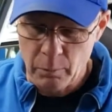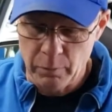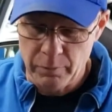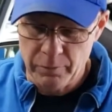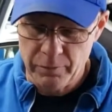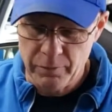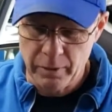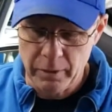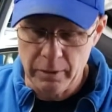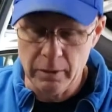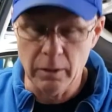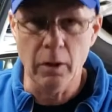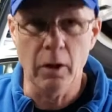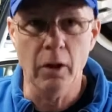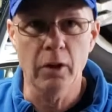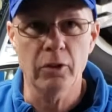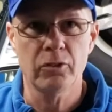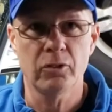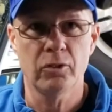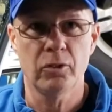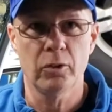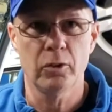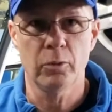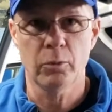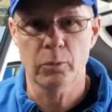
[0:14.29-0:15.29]
we find lost
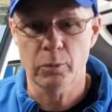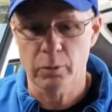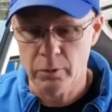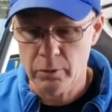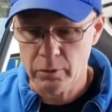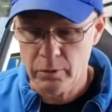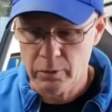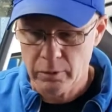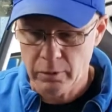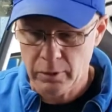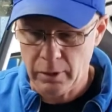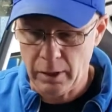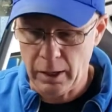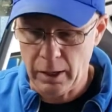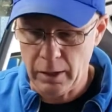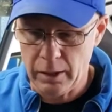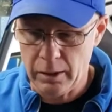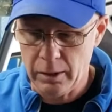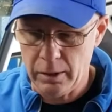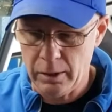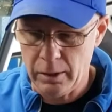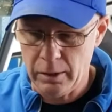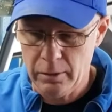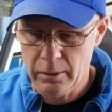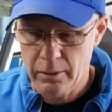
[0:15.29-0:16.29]
children,
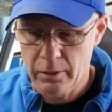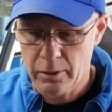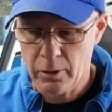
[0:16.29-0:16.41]
candy,